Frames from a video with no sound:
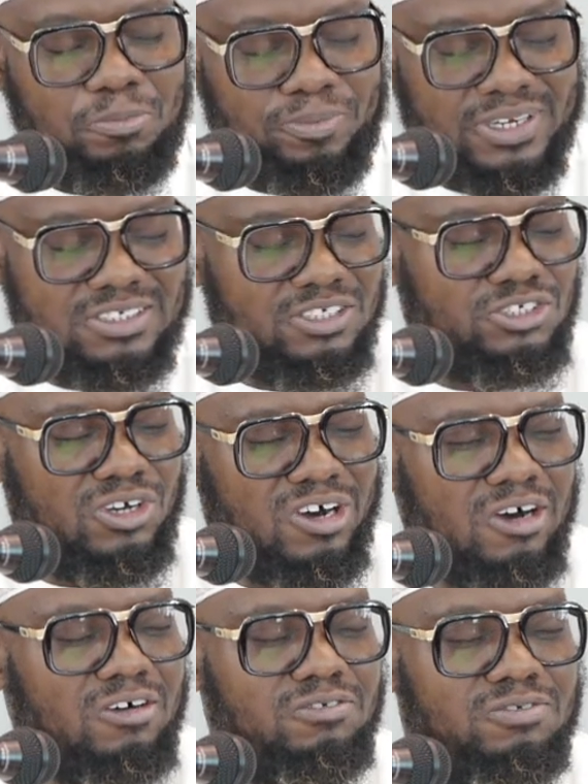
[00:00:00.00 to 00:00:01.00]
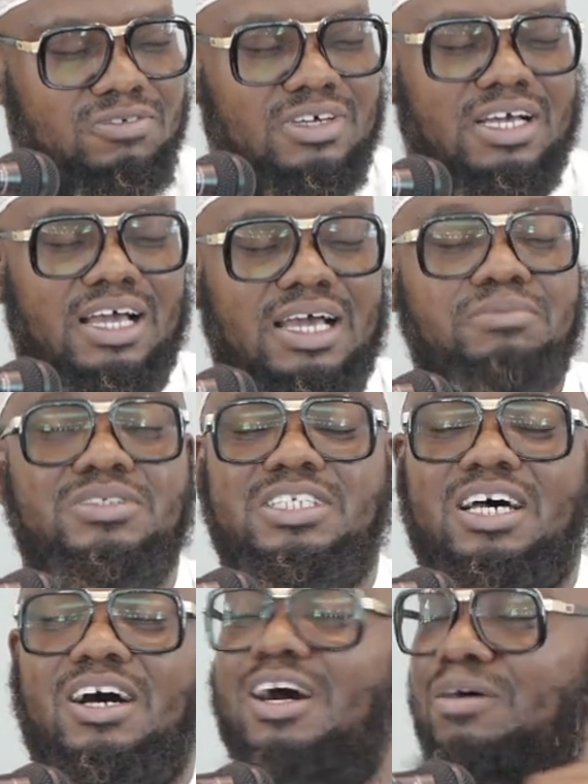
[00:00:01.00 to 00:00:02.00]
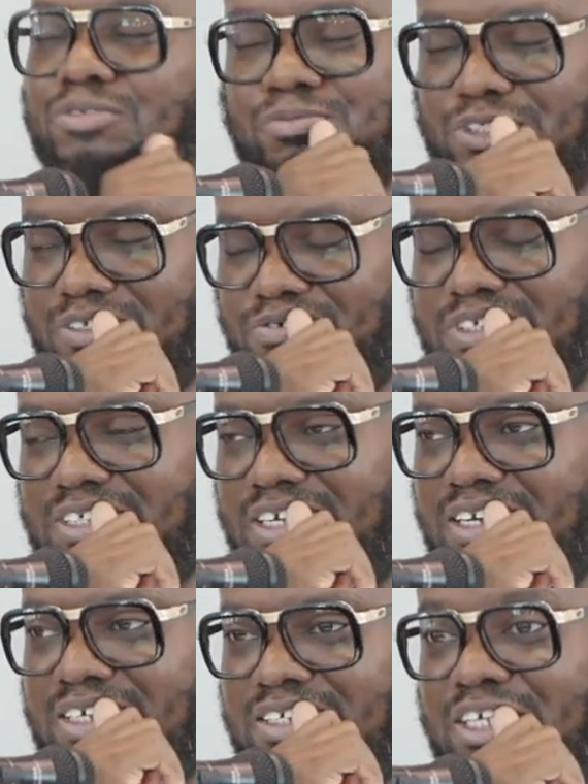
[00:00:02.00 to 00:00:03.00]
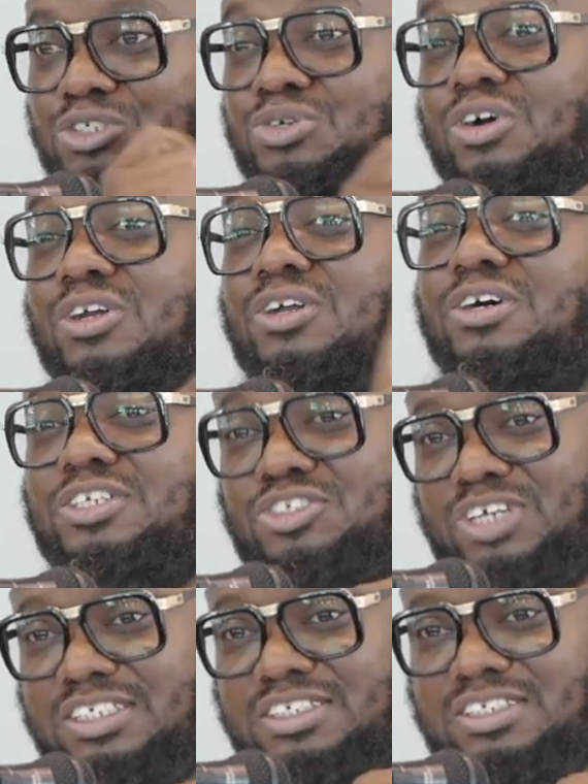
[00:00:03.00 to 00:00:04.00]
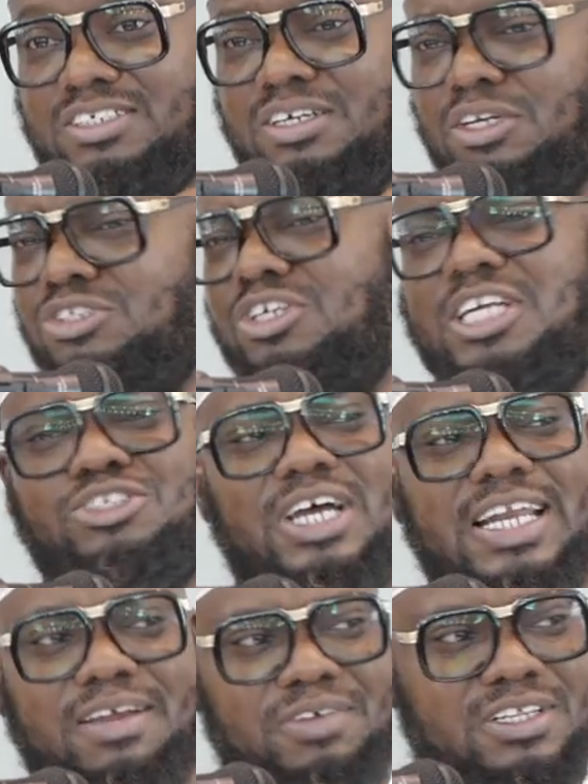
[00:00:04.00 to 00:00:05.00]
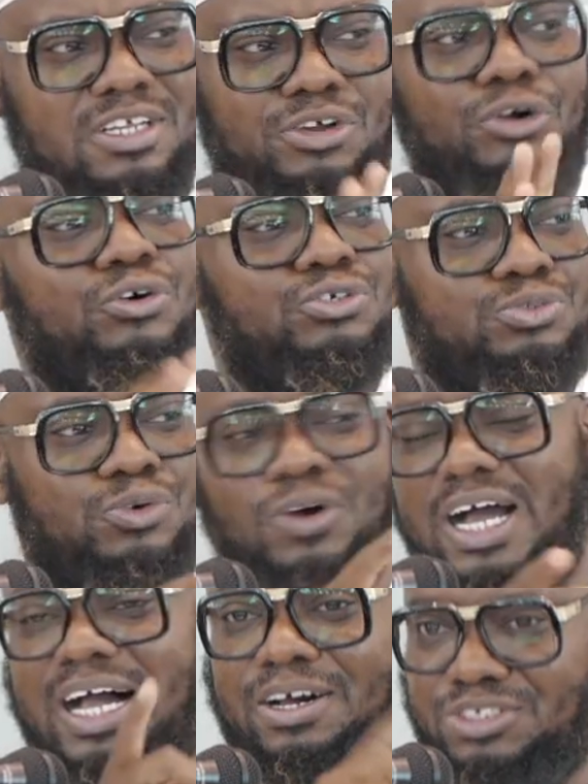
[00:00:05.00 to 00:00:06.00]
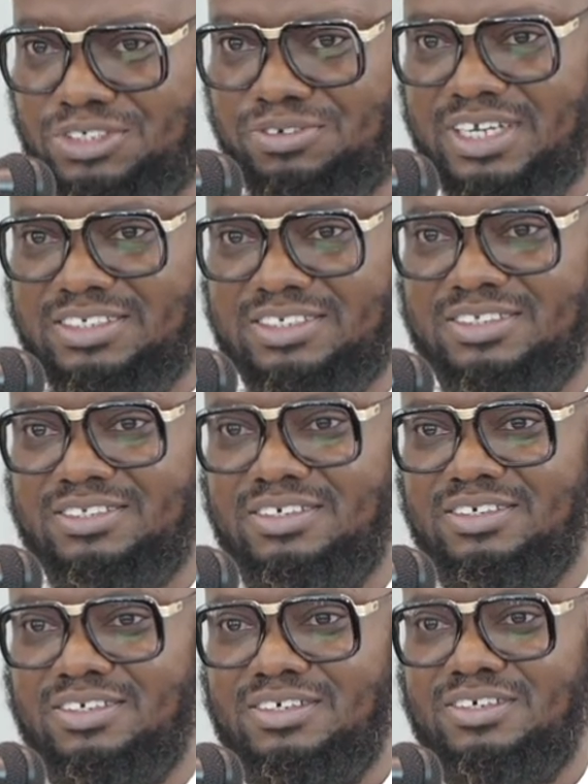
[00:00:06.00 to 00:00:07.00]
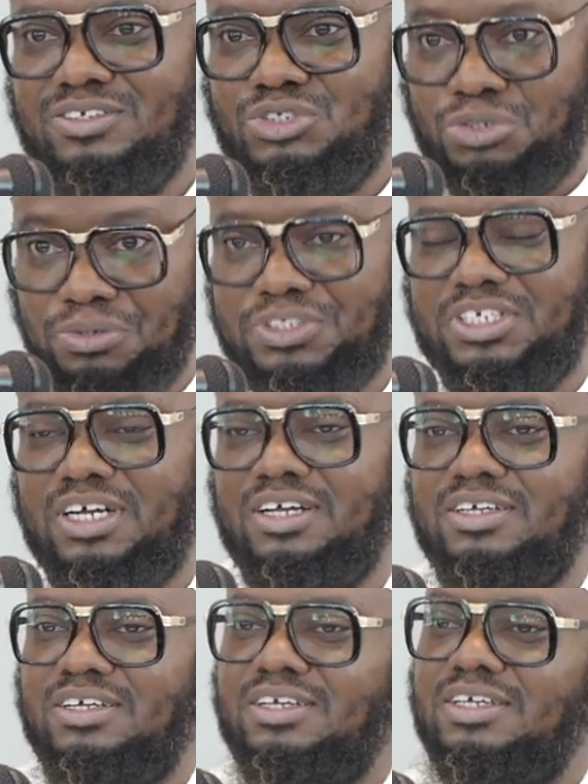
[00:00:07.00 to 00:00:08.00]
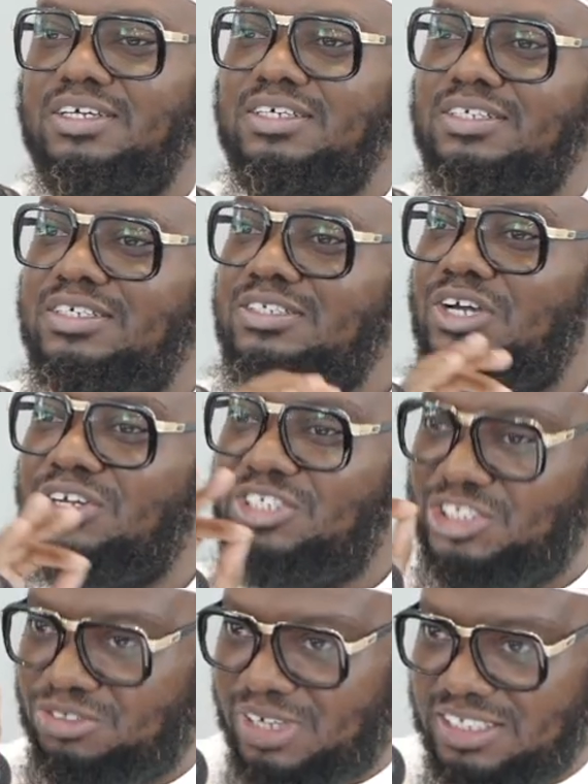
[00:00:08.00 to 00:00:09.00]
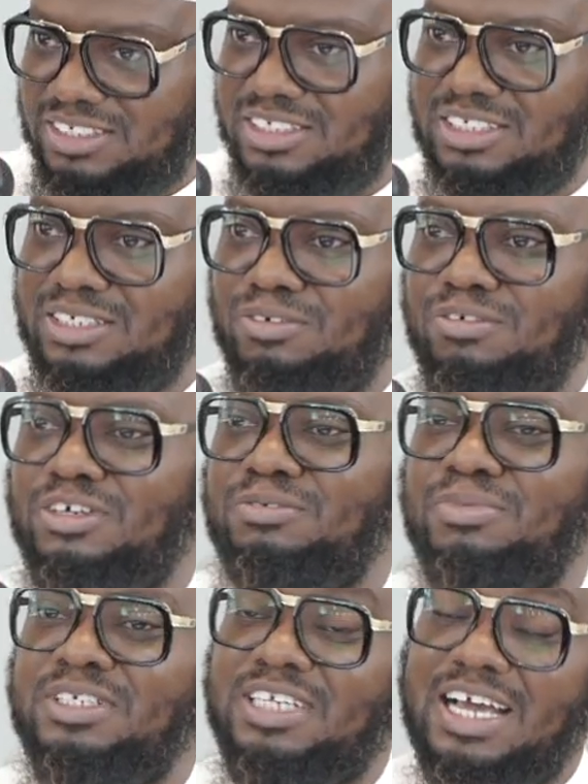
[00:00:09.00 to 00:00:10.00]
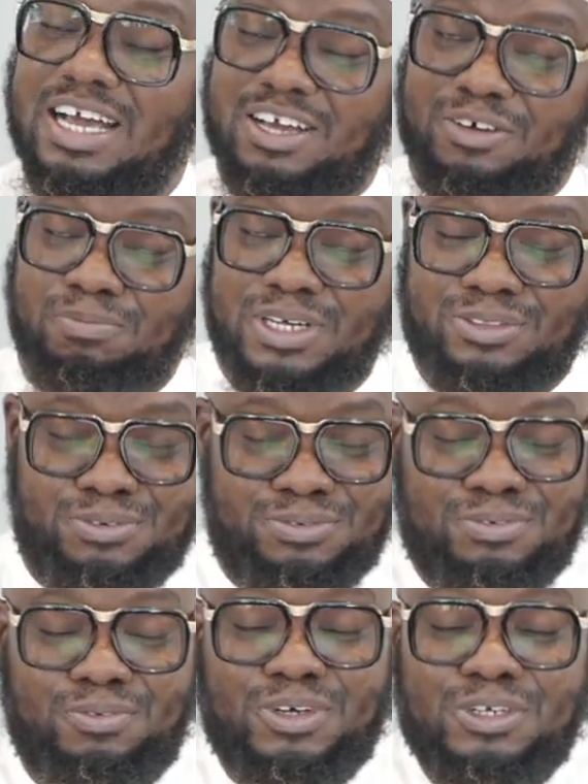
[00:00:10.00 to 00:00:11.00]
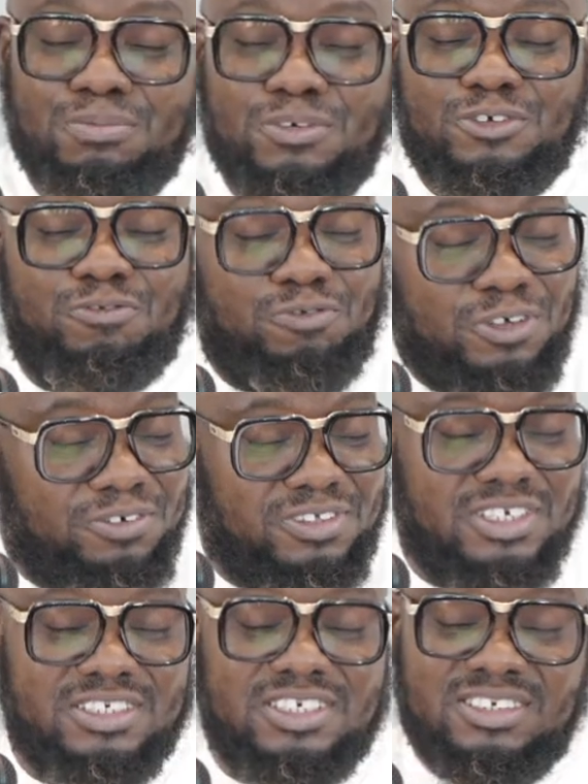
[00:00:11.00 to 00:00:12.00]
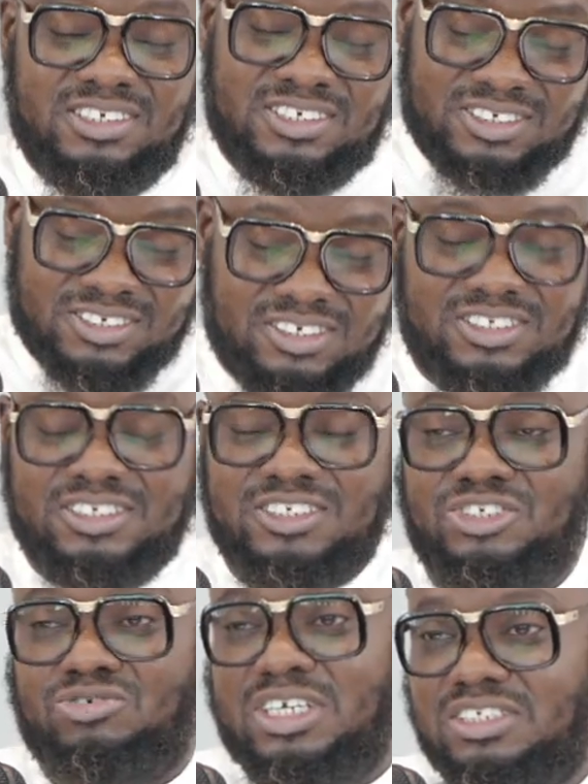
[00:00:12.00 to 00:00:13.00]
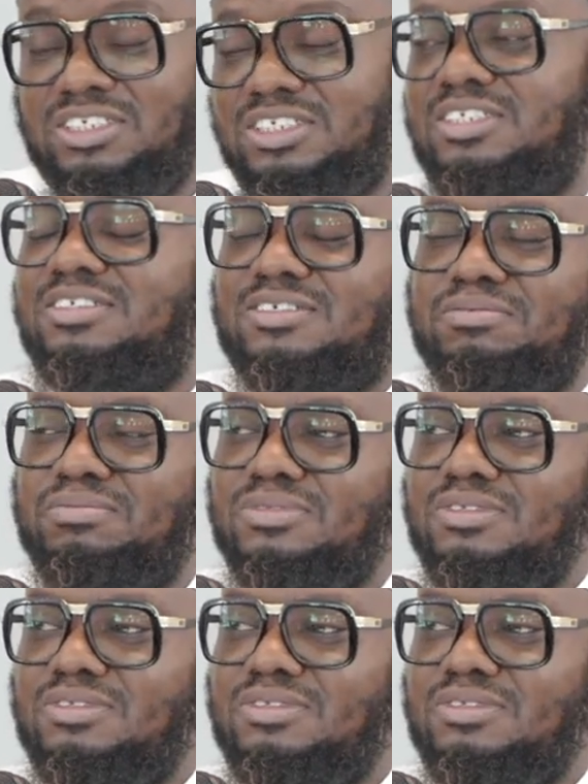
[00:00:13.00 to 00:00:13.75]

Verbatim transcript: the presence of Hamza, harm the Muslim physically. They took on another strategy. So they tried everything cold war, house arrest, torture, the strategy, one most one of the most filthiest and disgusting strategies